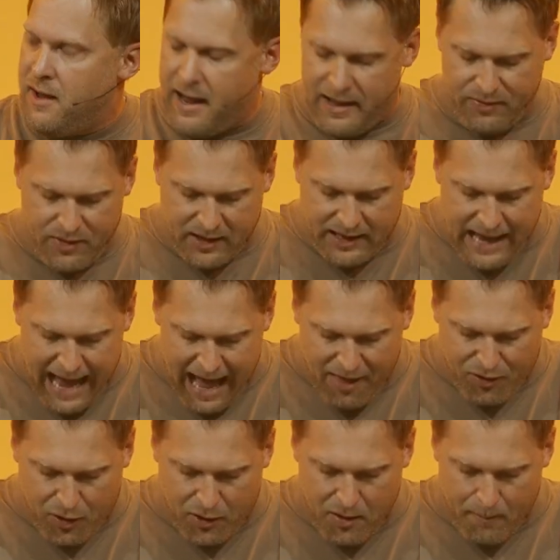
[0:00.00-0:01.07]
and the
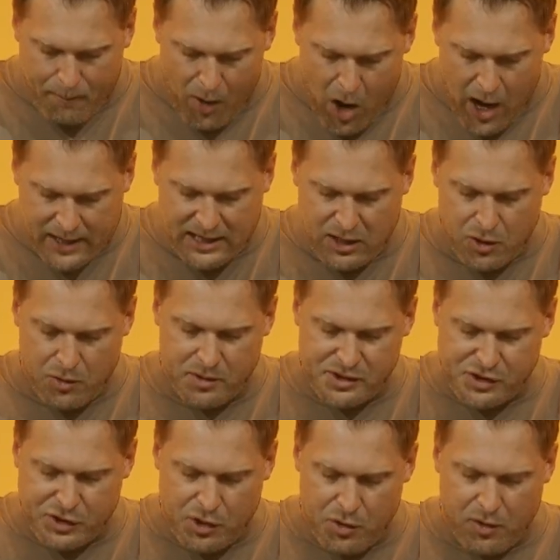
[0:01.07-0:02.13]
gathered body who
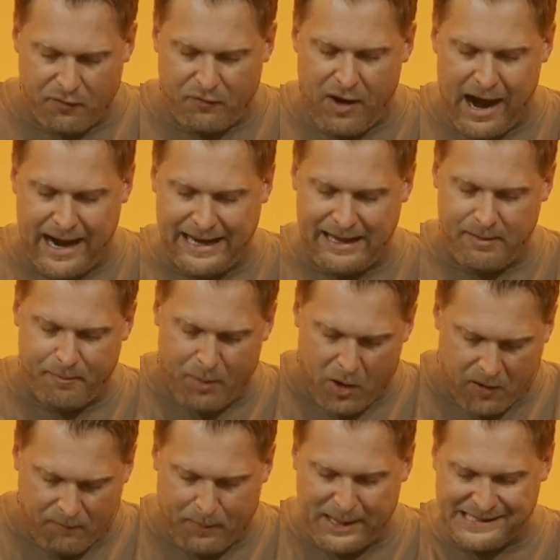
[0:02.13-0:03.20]
is unified in
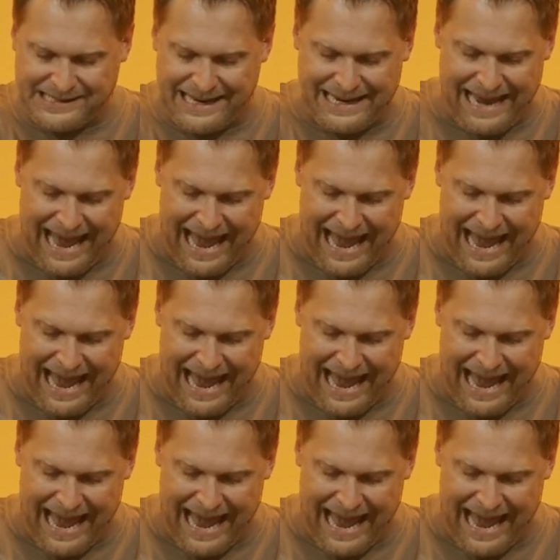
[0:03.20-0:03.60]
purpose and